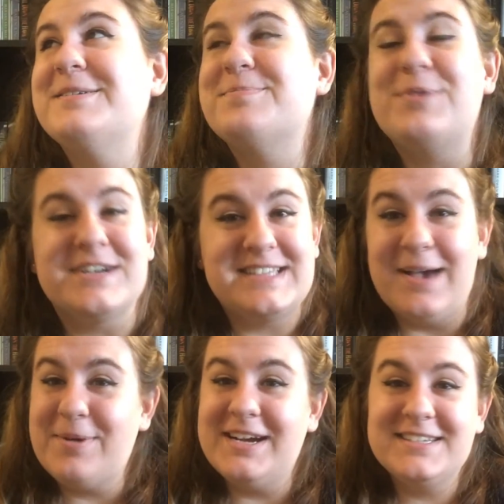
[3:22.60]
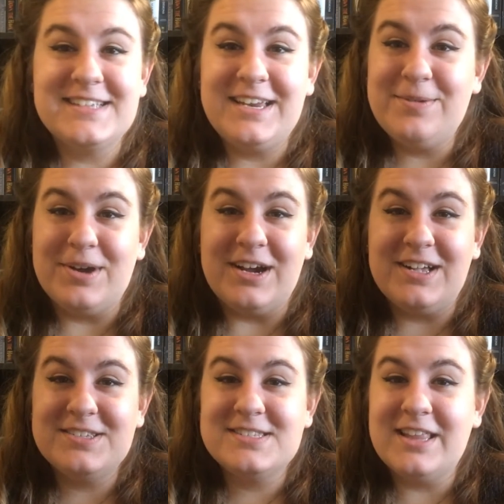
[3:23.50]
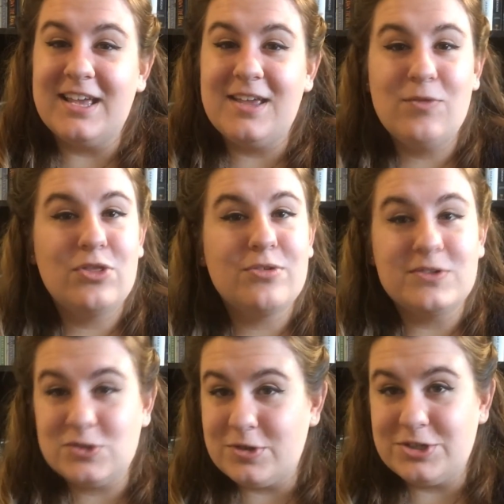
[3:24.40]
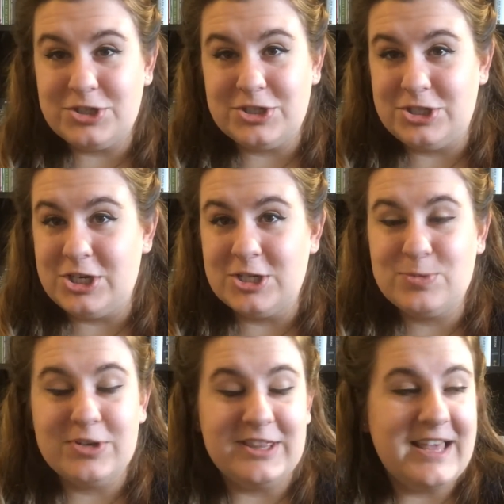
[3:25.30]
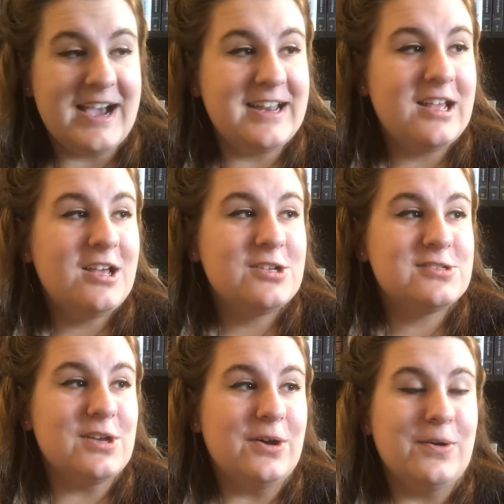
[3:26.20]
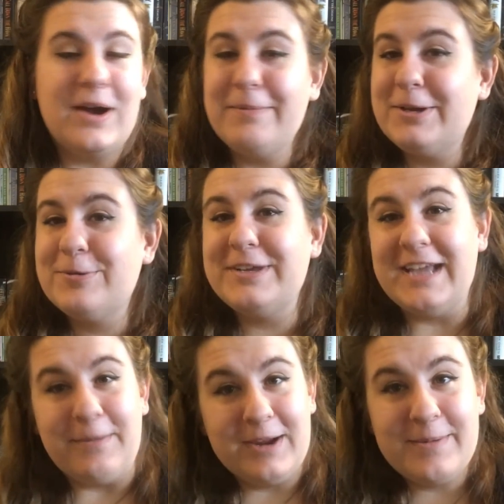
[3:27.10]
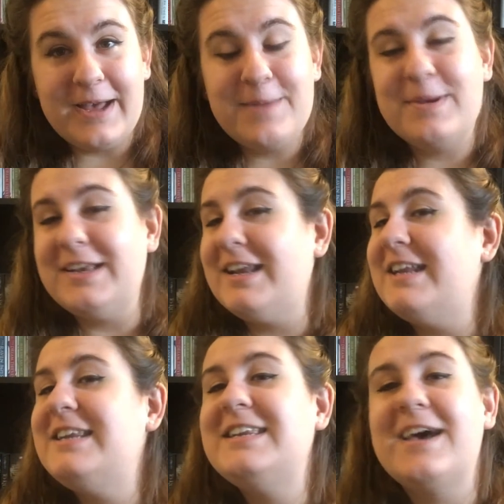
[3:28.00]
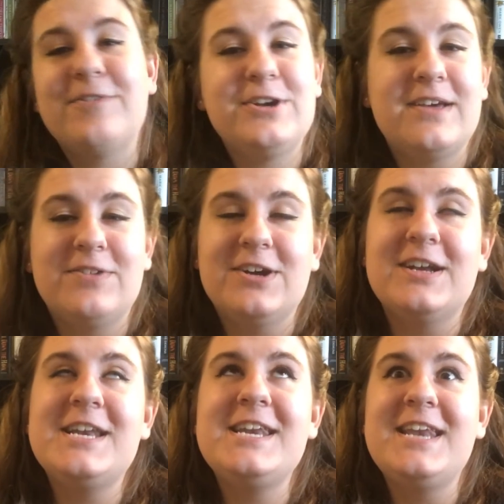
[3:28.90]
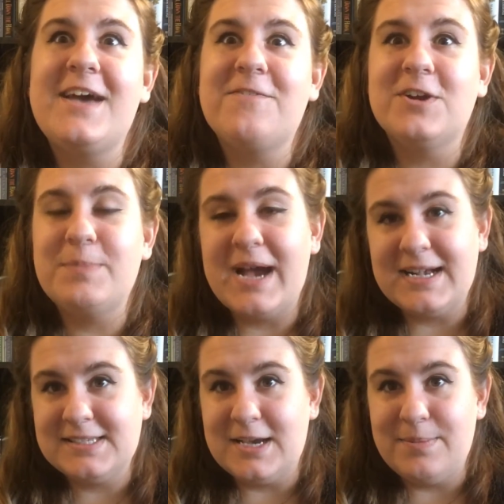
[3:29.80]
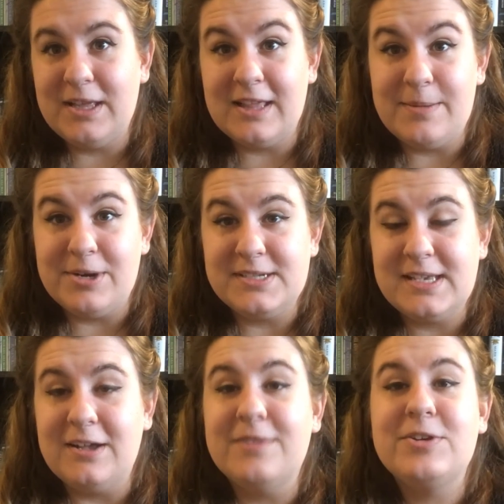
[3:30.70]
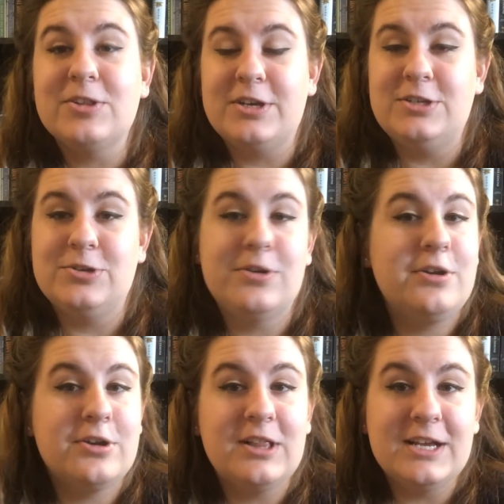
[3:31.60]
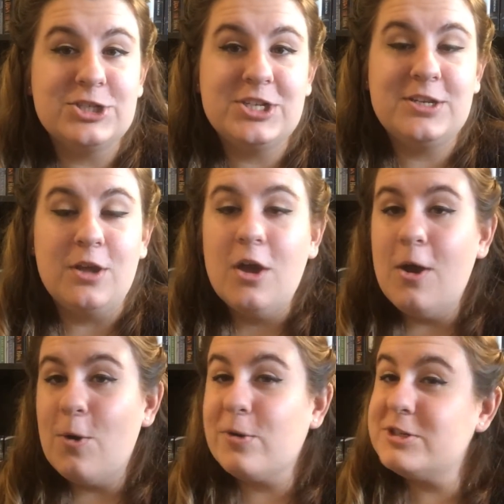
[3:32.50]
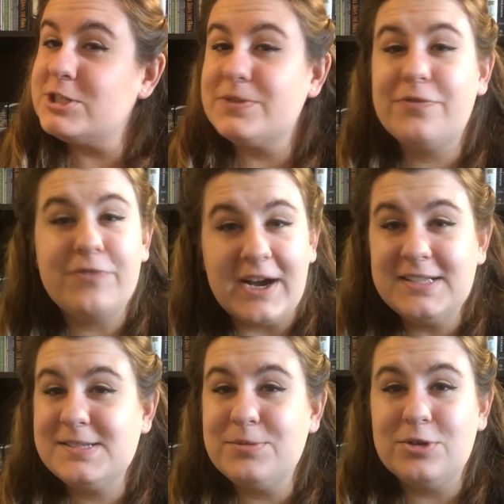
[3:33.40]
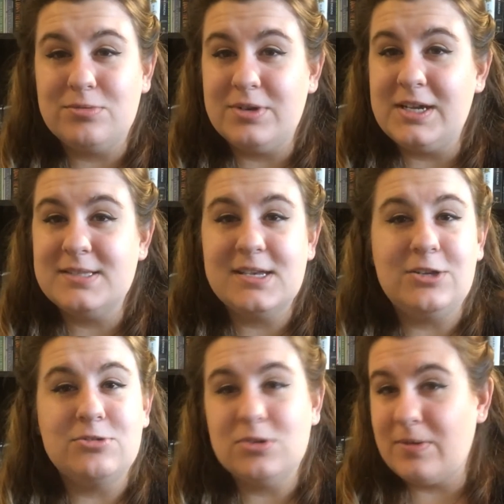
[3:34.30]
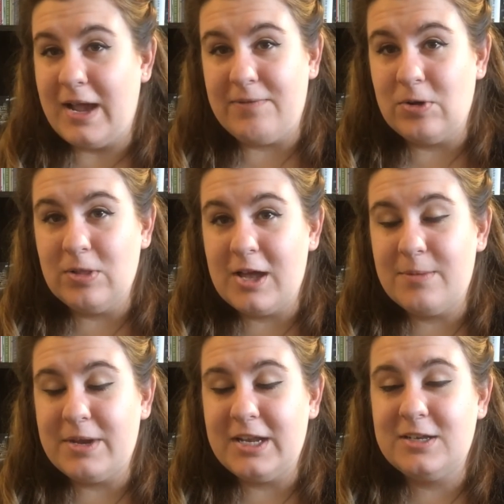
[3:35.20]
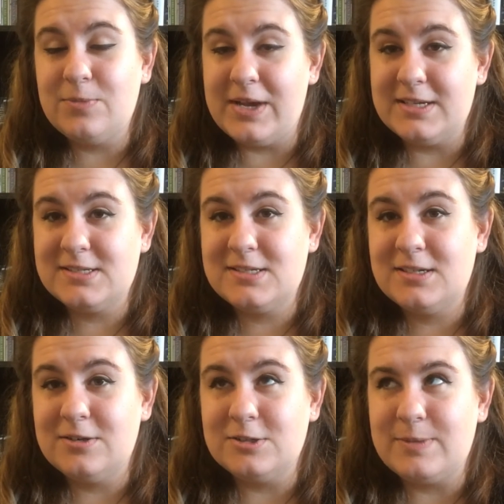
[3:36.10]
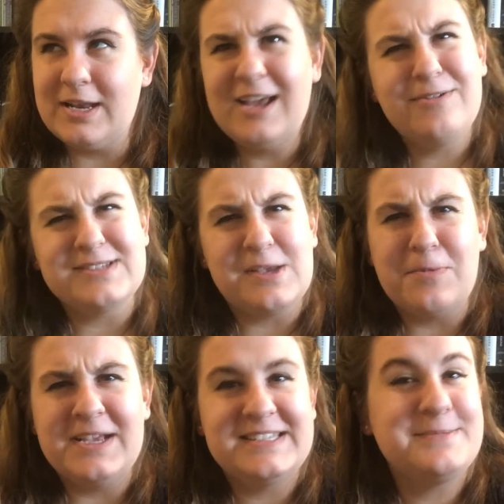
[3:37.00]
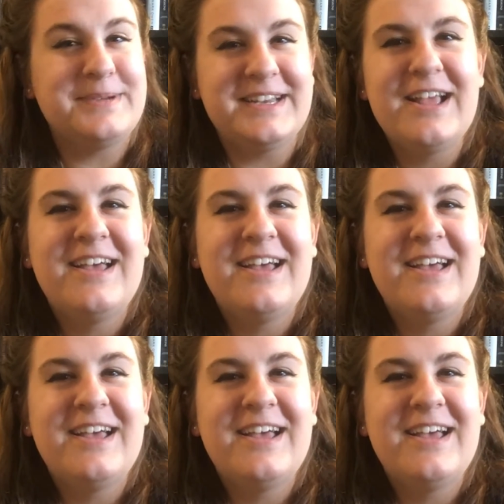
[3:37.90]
books that price anywhere else. Like even thrift stores usually charge more than that. So I'm gonna quit yammering about it, but never, never, never pass up a library sale if you're looking to grow your collection or just find some good reads and you don't have a whole lot of money to waste or spend. I don't want to say waste, but